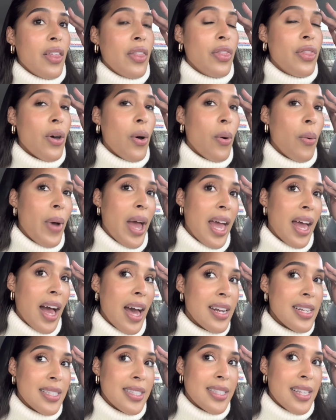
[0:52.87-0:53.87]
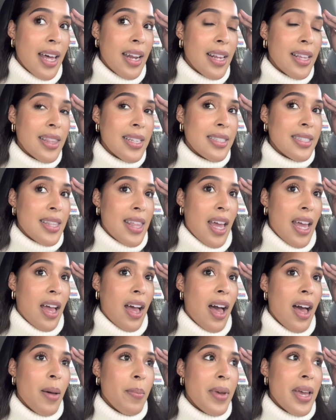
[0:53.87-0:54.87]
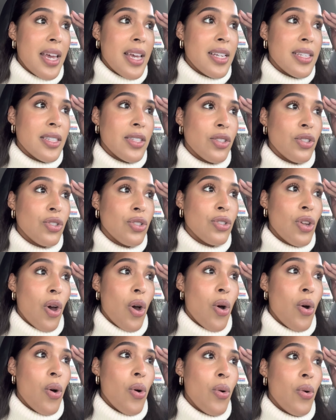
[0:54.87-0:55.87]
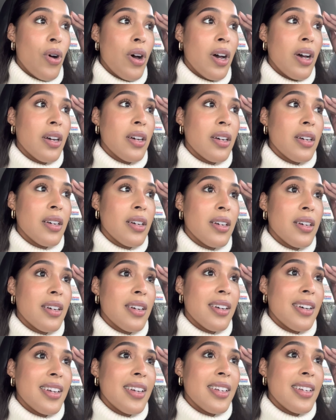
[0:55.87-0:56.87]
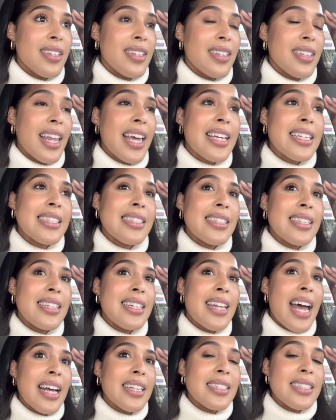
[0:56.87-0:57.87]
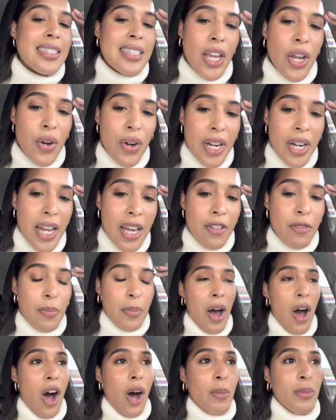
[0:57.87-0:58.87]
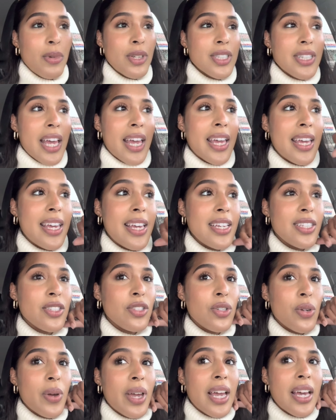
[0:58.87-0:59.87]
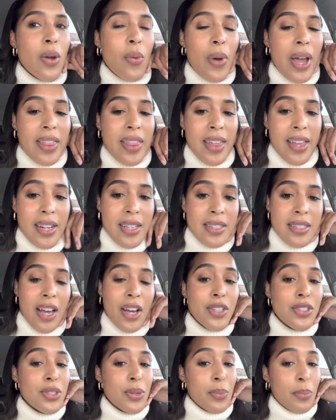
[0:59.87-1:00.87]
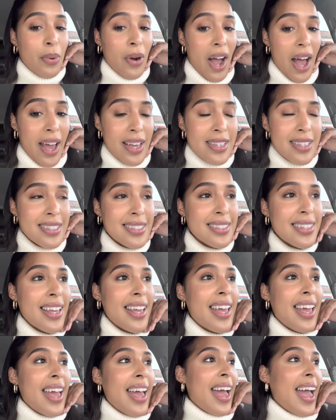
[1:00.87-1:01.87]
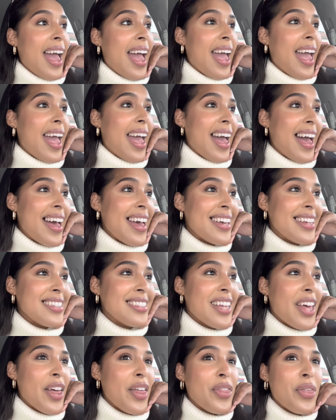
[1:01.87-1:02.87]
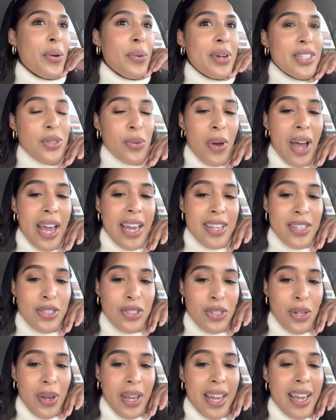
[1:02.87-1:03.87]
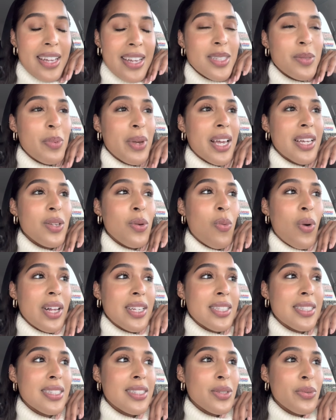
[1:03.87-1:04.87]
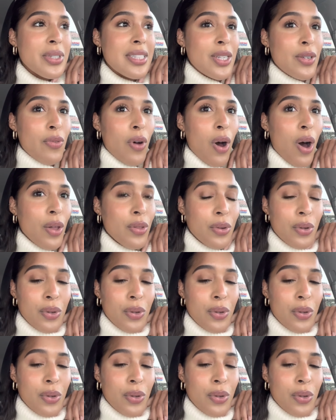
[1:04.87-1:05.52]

the way god is setting this thing up is so like not secretive, but almost like he's doing it in a way that it's a surprise. And the reason why he's doing it is because he wants to receive all the